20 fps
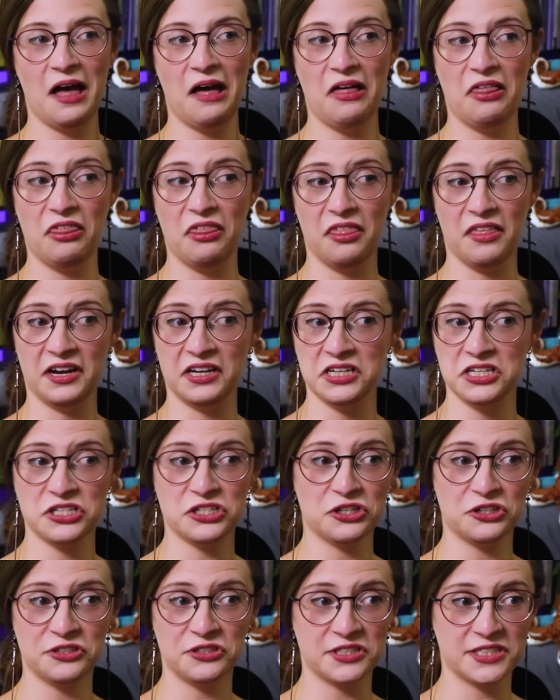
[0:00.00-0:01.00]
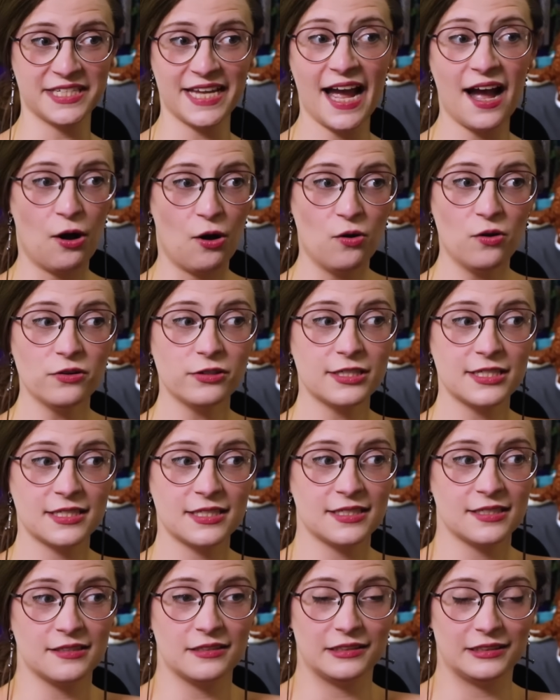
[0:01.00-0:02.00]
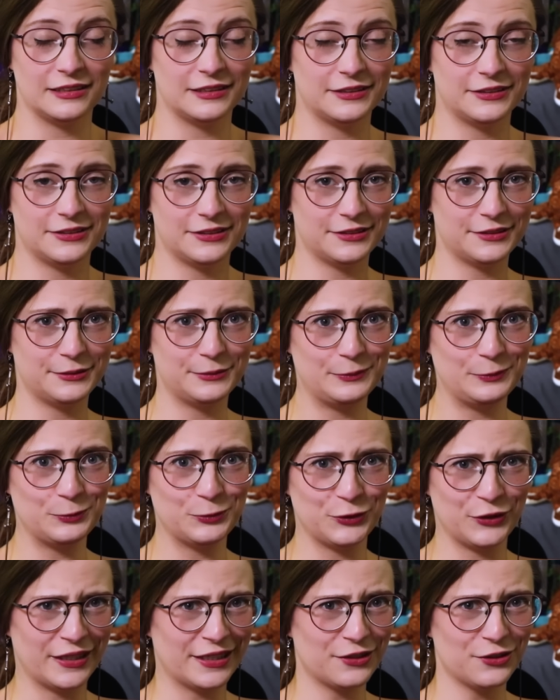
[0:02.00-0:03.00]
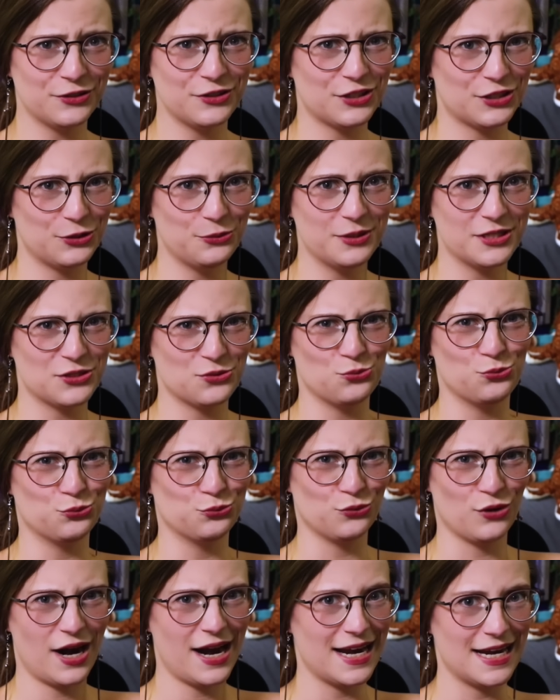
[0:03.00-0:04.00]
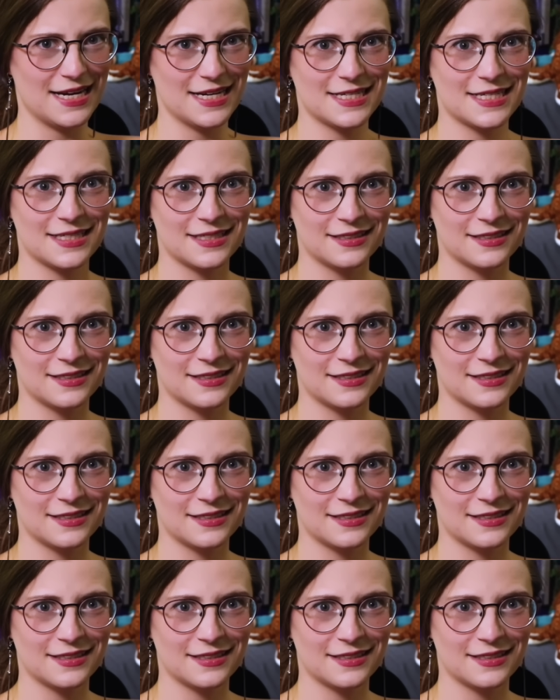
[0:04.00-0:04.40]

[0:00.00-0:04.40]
then it turns out PragerU is right.